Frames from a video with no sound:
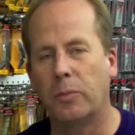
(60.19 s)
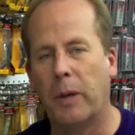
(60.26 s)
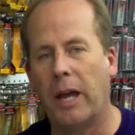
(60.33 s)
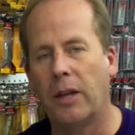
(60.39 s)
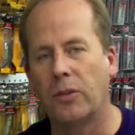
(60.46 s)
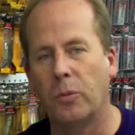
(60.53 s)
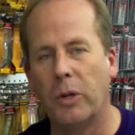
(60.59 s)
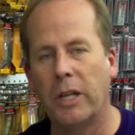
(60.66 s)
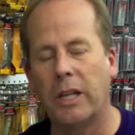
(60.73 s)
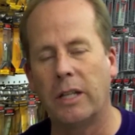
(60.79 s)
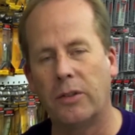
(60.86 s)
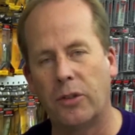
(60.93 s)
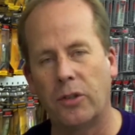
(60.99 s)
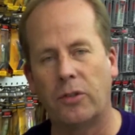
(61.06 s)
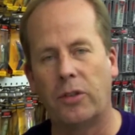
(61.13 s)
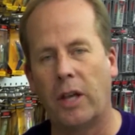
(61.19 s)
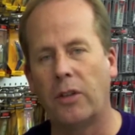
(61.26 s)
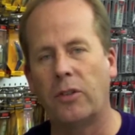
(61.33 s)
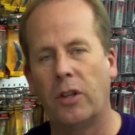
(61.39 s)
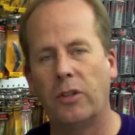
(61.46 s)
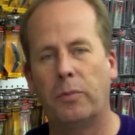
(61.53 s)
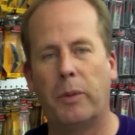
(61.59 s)
this past week, and
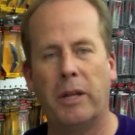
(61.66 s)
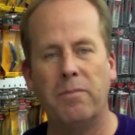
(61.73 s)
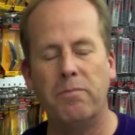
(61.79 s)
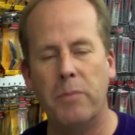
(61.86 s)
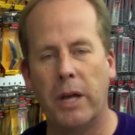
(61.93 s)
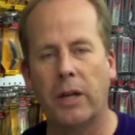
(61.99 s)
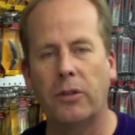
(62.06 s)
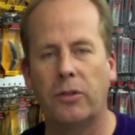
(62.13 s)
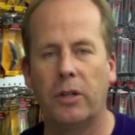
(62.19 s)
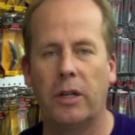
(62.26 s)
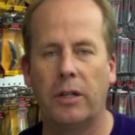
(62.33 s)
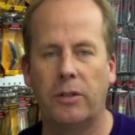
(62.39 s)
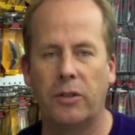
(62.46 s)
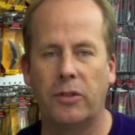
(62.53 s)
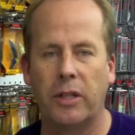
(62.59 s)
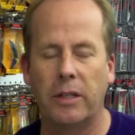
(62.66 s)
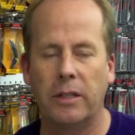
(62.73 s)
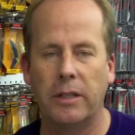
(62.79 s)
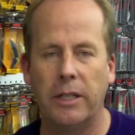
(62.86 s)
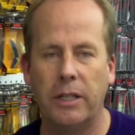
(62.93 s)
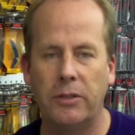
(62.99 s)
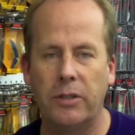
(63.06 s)
success has been mixed, to say
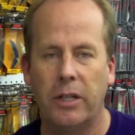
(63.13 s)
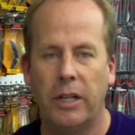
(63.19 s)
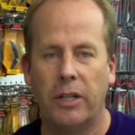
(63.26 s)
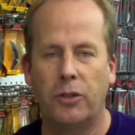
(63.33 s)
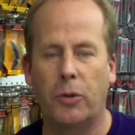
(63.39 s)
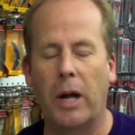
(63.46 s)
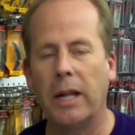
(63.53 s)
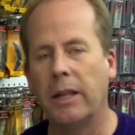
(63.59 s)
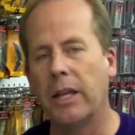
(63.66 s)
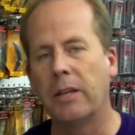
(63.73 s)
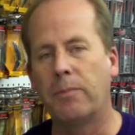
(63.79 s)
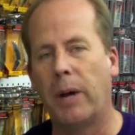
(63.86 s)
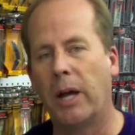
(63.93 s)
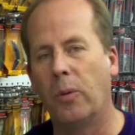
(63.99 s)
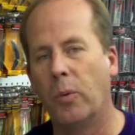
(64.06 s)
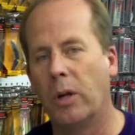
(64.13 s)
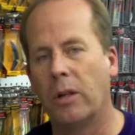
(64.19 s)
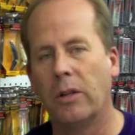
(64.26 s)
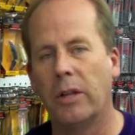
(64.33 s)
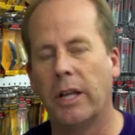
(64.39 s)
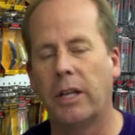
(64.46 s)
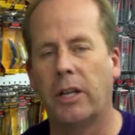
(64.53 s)
the least. Dry Lake by
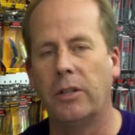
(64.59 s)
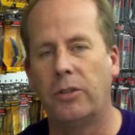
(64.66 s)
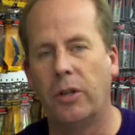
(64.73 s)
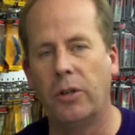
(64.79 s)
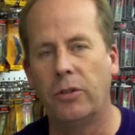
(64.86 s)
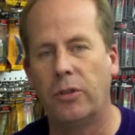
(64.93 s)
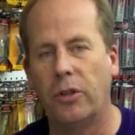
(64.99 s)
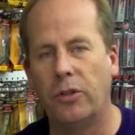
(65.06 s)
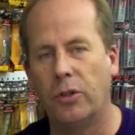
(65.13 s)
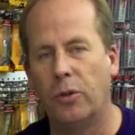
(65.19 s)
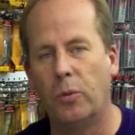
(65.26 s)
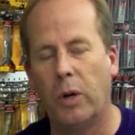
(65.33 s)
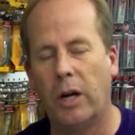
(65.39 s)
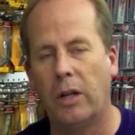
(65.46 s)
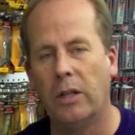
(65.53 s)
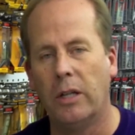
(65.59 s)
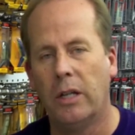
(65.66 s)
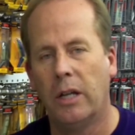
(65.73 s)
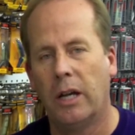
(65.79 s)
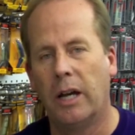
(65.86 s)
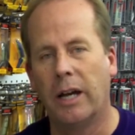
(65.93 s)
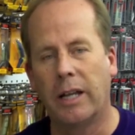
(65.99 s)
Willow Lake continues to do well.
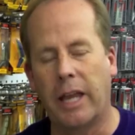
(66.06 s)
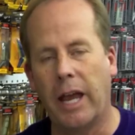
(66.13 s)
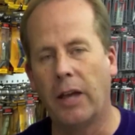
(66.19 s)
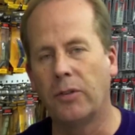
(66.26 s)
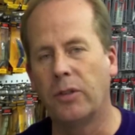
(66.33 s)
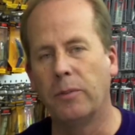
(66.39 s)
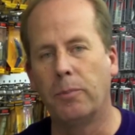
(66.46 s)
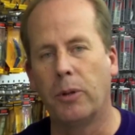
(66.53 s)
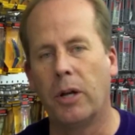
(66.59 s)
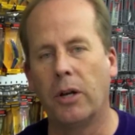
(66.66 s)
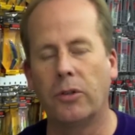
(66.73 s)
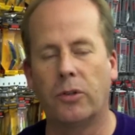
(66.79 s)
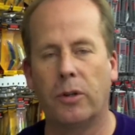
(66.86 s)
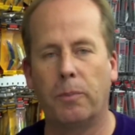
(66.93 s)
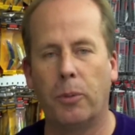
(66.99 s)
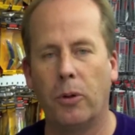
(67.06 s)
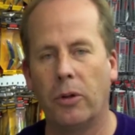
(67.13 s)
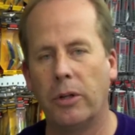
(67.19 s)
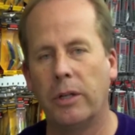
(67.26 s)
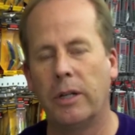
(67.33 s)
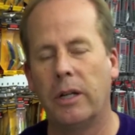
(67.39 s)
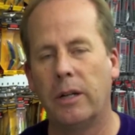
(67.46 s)
Casting plugs or
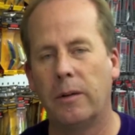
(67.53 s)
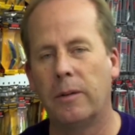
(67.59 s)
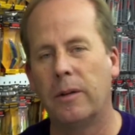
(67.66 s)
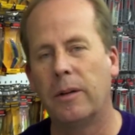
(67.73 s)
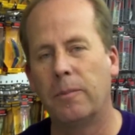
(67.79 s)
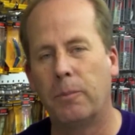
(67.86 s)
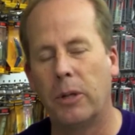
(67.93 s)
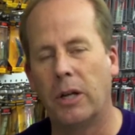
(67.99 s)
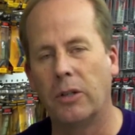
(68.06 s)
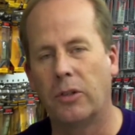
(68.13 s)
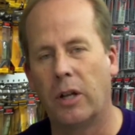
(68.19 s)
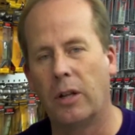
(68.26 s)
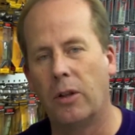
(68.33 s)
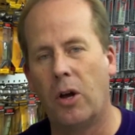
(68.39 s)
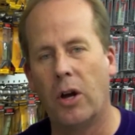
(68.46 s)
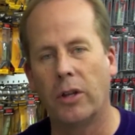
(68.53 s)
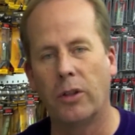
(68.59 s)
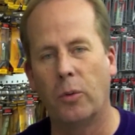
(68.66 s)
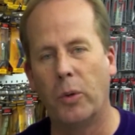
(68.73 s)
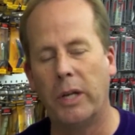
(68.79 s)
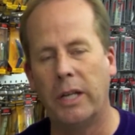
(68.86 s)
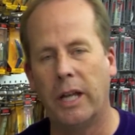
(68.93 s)
pulling the plugs
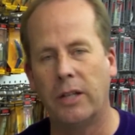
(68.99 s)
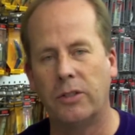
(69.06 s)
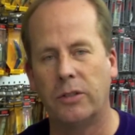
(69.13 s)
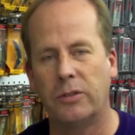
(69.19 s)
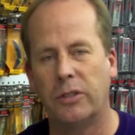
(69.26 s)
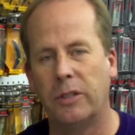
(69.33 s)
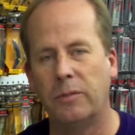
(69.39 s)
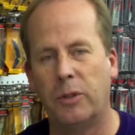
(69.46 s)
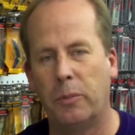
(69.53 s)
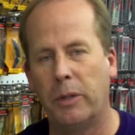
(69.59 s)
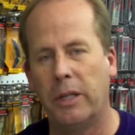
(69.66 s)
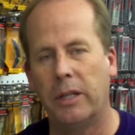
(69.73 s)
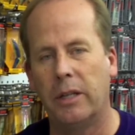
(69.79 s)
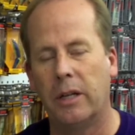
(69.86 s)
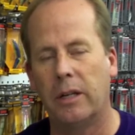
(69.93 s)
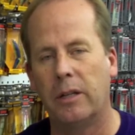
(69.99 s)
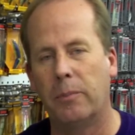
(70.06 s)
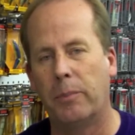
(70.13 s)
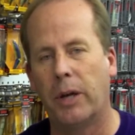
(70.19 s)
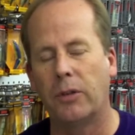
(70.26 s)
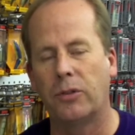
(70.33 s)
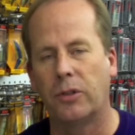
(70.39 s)
along the weed edge, it seems to be
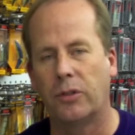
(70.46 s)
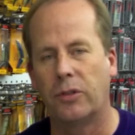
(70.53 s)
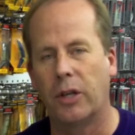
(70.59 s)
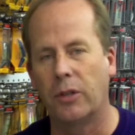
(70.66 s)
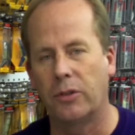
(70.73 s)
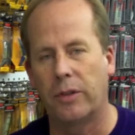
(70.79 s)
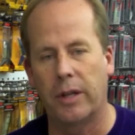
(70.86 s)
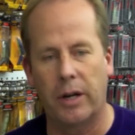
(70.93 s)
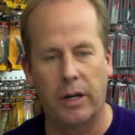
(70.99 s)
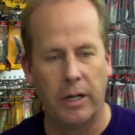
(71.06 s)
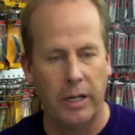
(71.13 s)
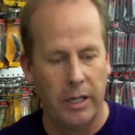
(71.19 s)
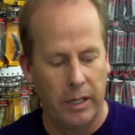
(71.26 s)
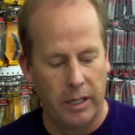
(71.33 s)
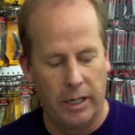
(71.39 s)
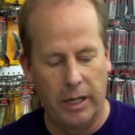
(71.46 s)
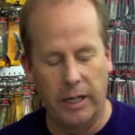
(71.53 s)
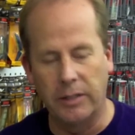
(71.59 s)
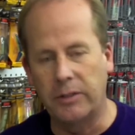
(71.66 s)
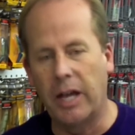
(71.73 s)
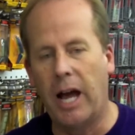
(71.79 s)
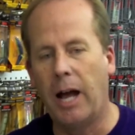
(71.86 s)
the best success there.
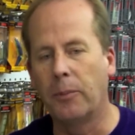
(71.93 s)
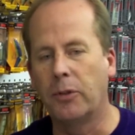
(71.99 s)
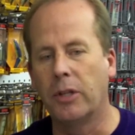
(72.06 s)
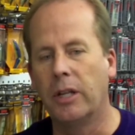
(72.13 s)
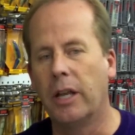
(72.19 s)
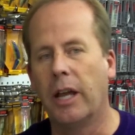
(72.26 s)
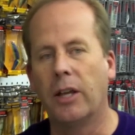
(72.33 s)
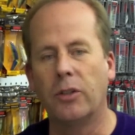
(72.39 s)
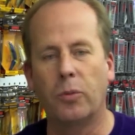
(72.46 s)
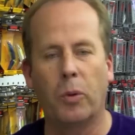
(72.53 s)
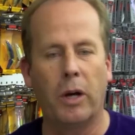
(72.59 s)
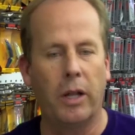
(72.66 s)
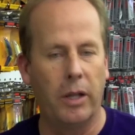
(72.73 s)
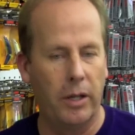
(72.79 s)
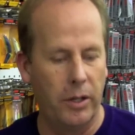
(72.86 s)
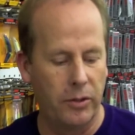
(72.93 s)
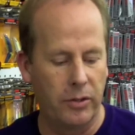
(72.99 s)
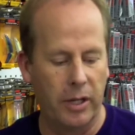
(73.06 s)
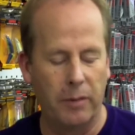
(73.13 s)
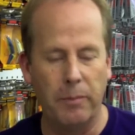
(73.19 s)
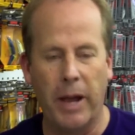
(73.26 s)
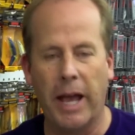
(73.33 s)
Thompson, as well
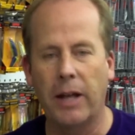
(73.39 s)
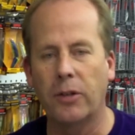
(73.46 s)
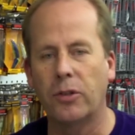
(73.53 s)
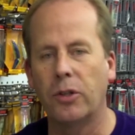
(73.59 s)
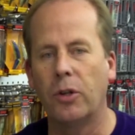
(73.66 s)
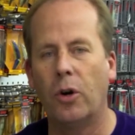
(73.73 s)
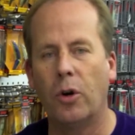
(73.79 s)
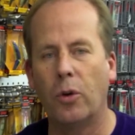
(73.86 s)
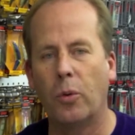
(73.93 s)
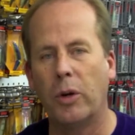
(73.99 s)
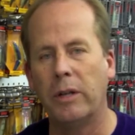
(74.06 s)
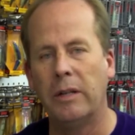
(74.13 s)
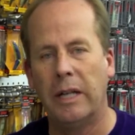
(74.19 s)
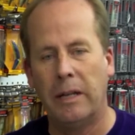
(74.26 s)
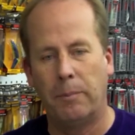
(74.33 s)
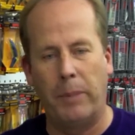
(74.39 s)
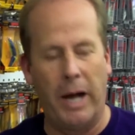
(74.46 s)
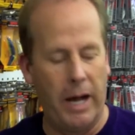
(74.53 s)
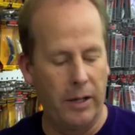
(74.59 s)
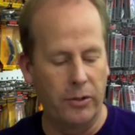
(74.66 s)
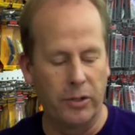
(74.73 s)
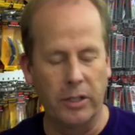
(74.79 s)
as Madison, Oakwood,
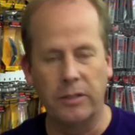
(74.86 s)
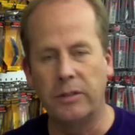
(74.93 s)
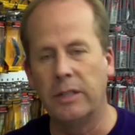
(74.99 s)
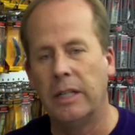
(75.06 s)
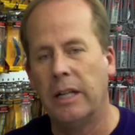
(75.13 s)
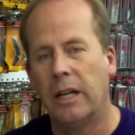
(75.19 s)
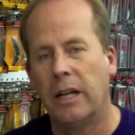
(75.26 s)
Ponset,